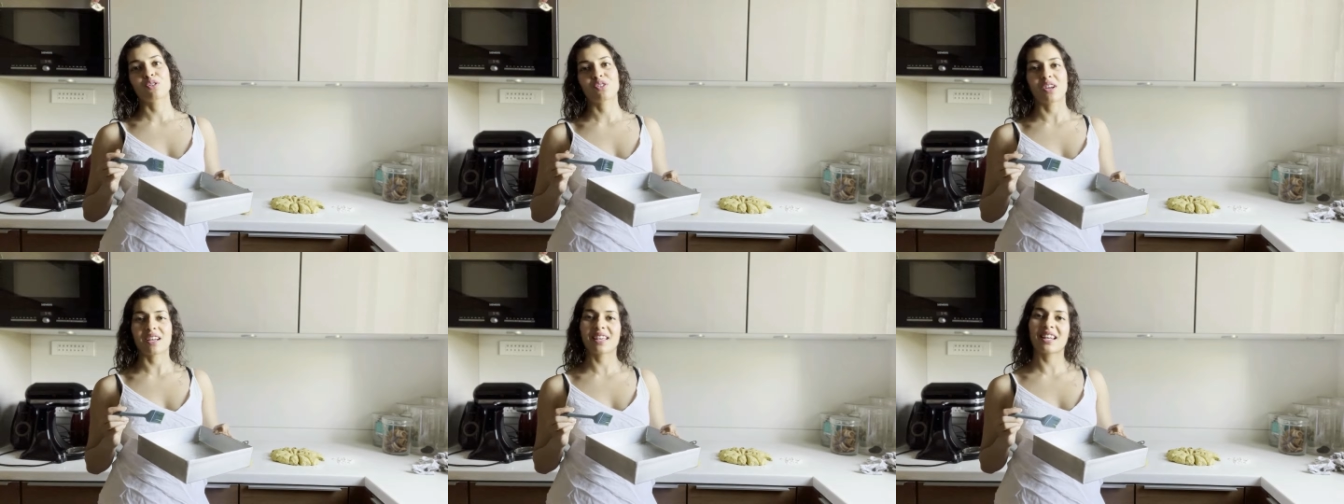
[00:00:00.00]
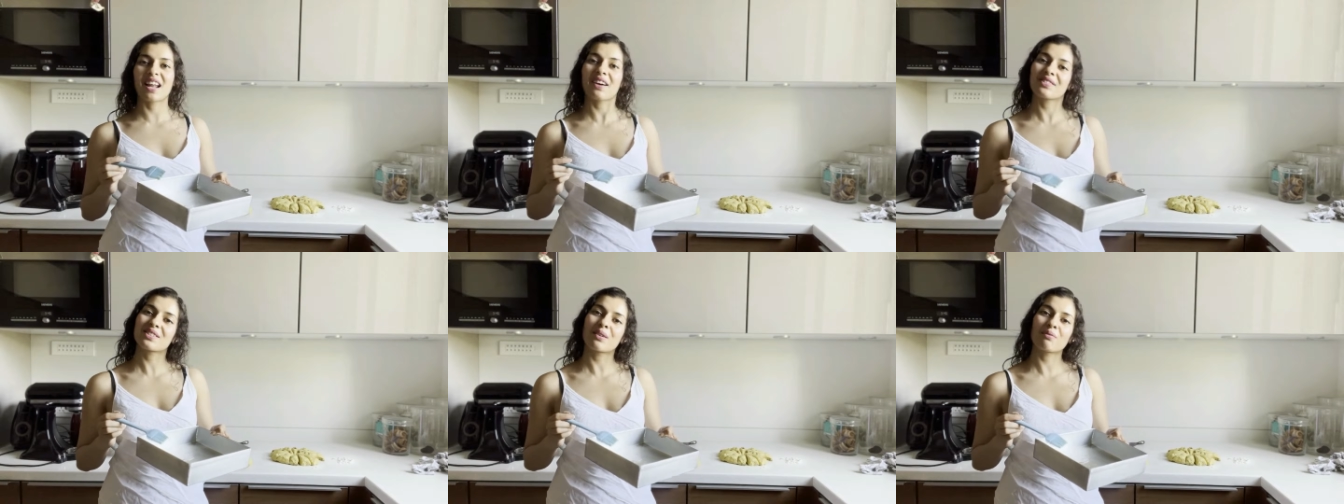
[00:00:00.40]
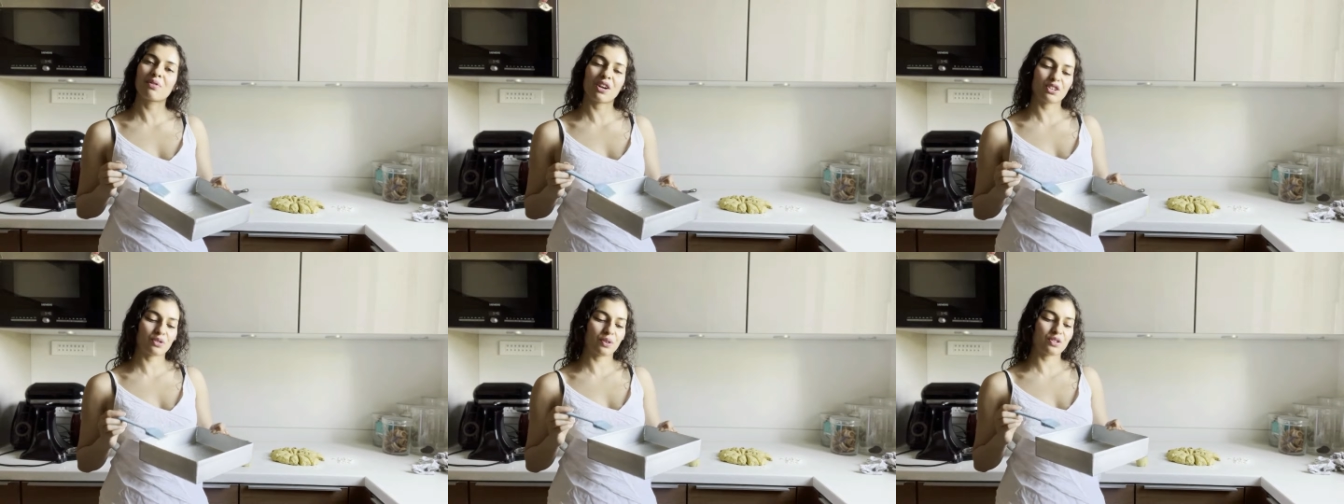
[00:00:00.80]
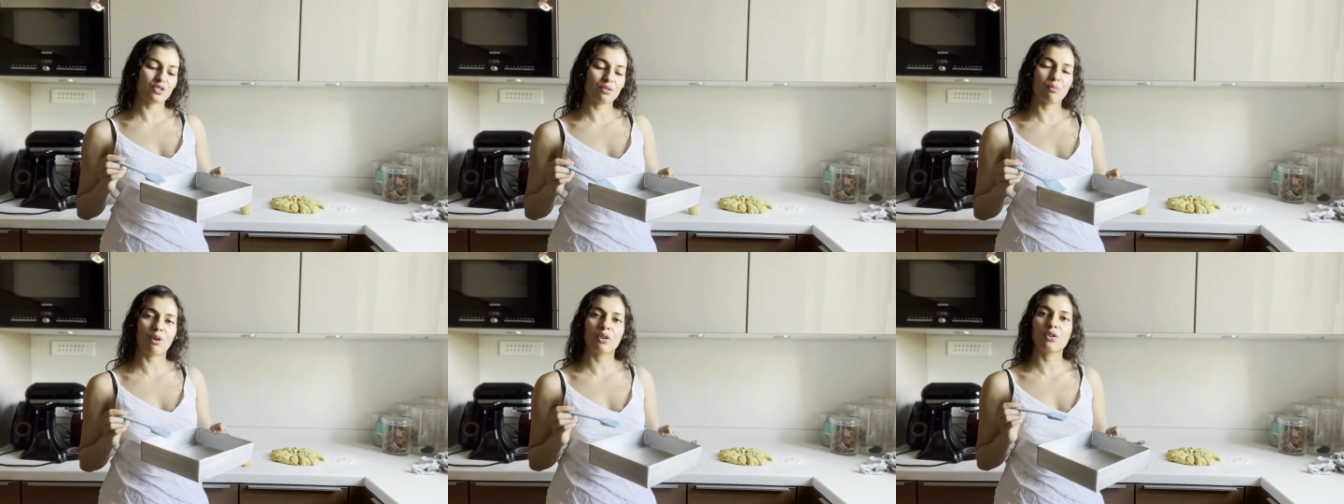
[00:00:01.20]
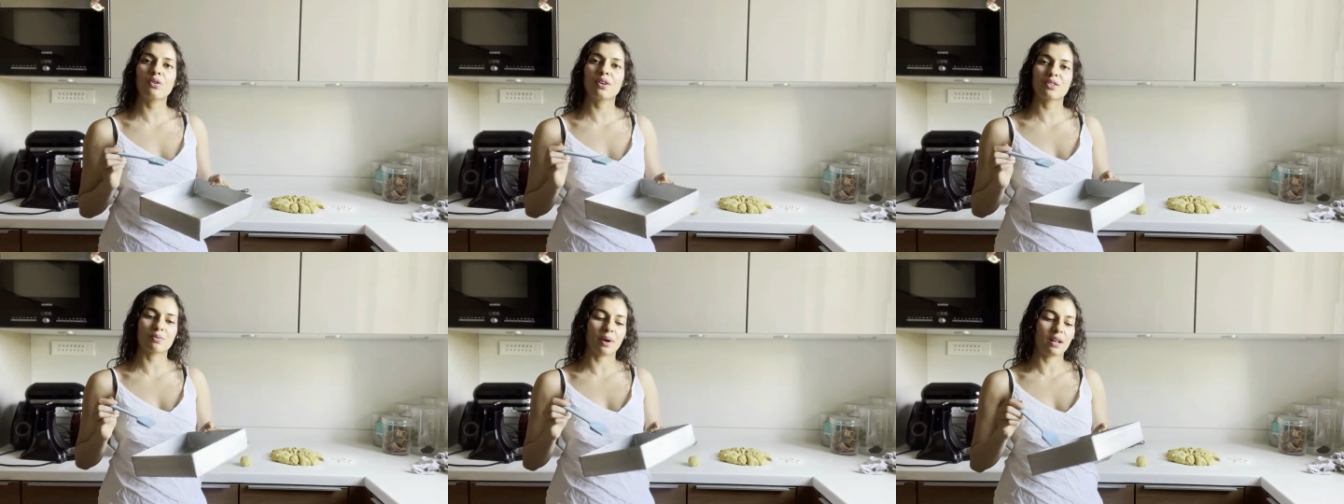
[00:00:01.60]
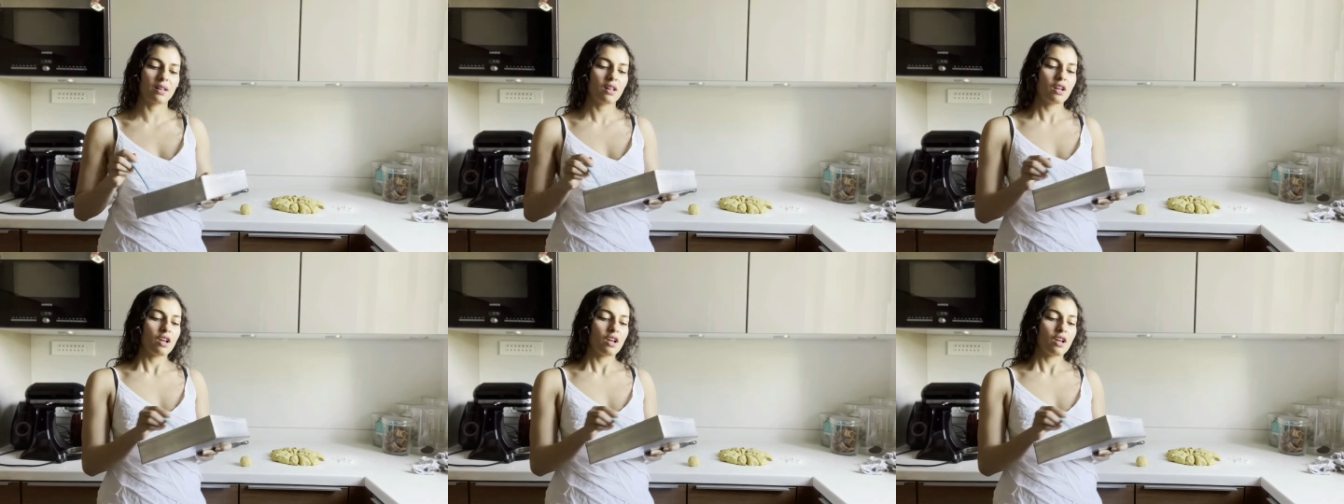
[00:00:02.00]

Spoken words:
So I can have some fresh ones tomorrow as well.